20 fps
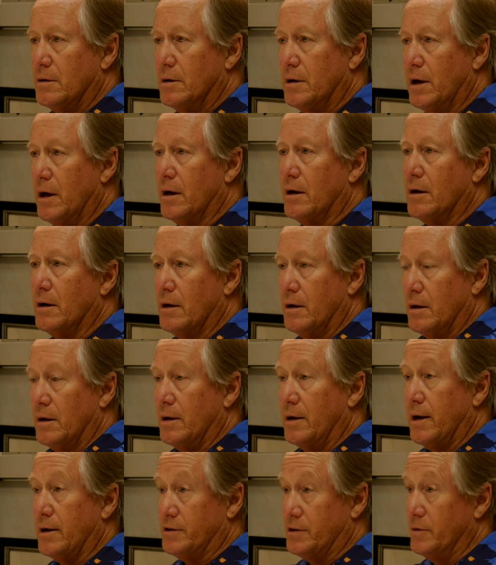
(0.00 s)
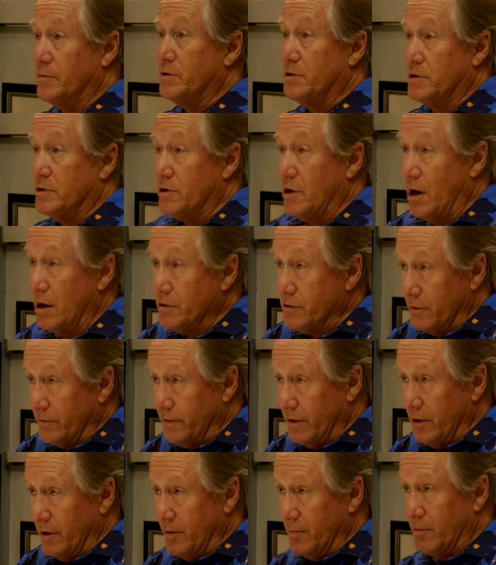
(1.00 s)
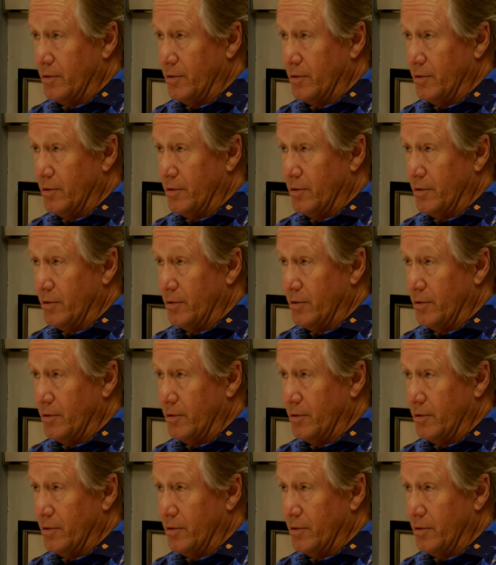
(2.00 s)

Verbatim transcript: Yeah. Yes, which and, is also very yeah,